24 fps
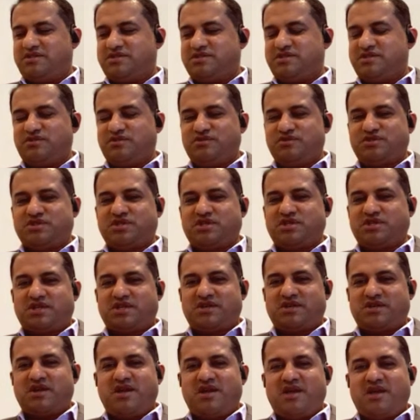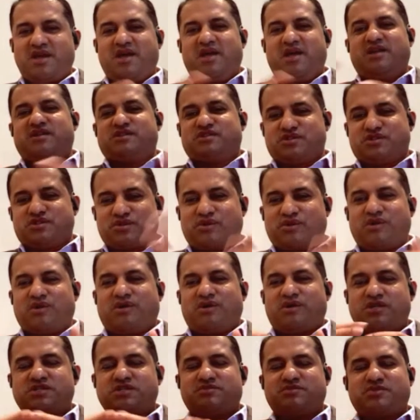solution, and so
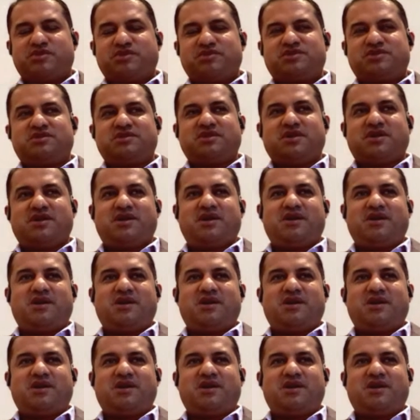our hospital